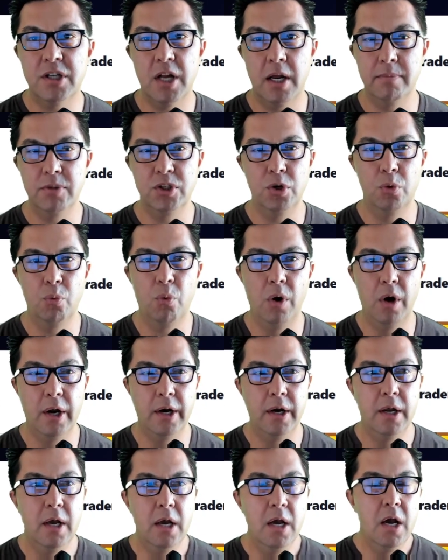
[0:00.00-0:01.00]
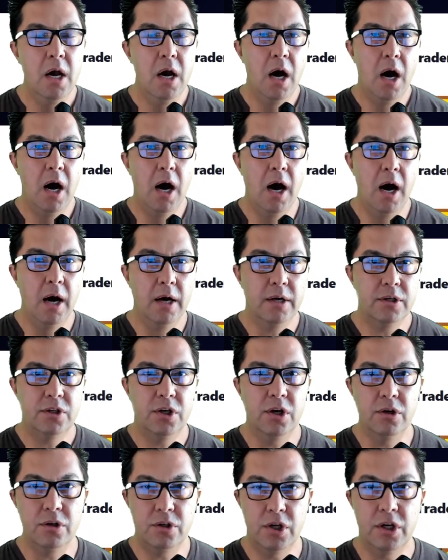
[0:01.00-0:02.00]
time as you want
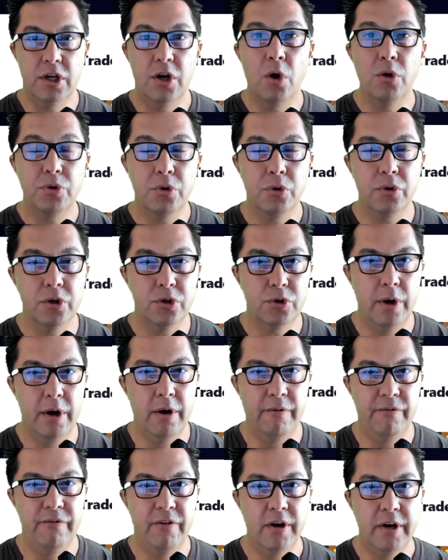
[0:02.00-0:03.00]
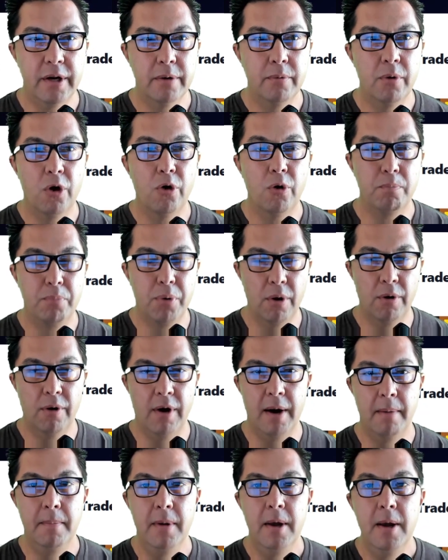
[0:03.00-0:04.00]
to go through the trader funding
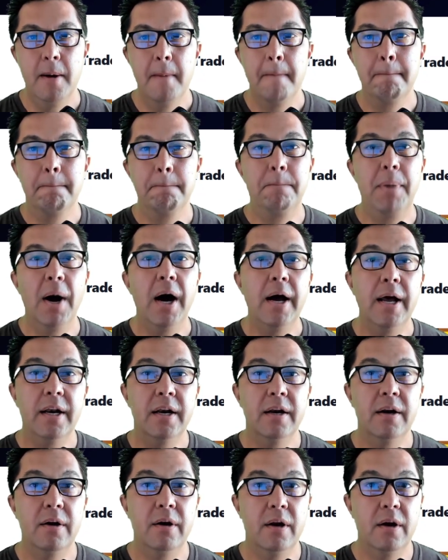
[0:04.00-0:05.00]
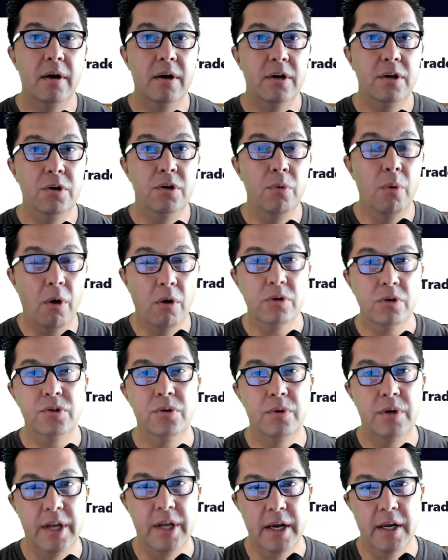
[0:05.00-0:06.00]
program, but you
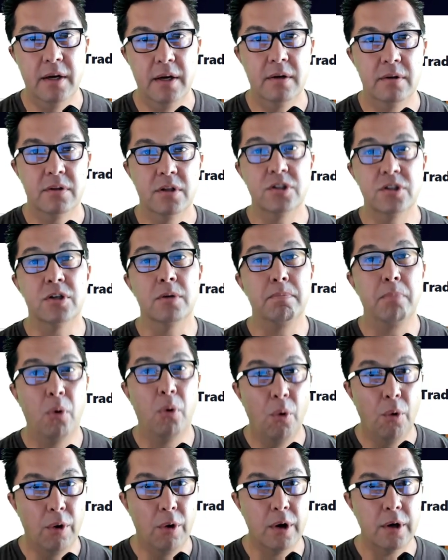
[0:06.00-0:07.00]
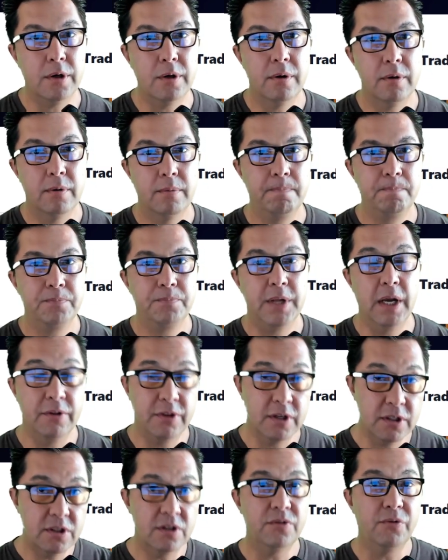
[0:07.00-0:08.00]
also get the support. Now,
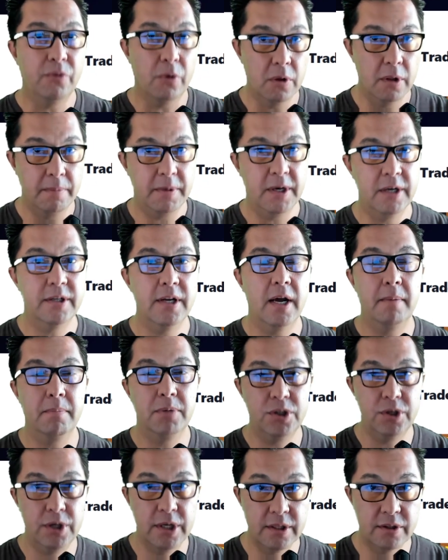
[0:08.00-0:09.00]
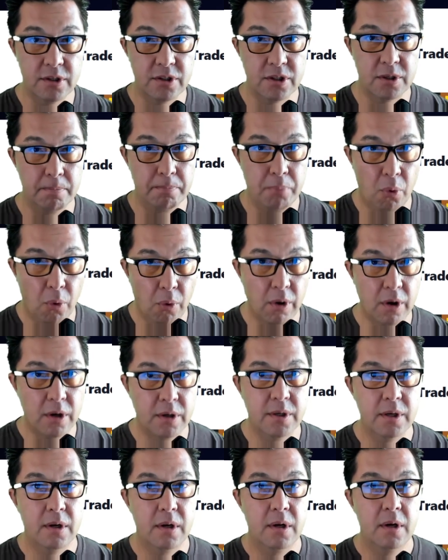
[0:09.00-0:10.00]
this is for a limited time, but you get the support